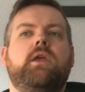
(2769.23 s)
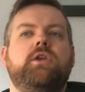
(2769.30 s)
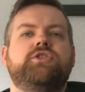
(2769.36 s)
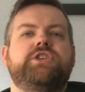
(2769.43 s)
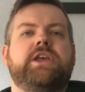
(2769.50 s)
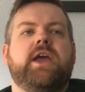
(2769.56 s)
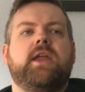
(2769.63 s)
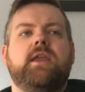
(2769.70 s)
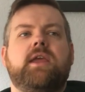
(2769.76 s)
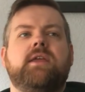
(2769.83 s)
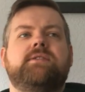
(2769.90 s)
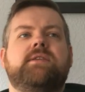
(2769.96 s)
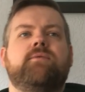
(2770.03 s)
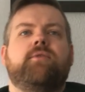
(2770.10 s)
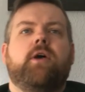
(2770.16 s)
she kind of
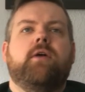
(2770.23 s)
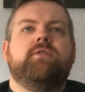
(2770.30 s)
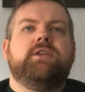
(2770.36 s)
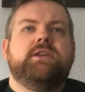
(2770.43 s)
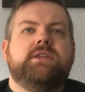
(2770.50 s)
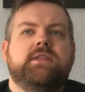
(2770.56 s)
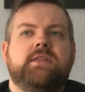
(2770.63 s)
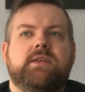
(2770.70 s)
gets involved into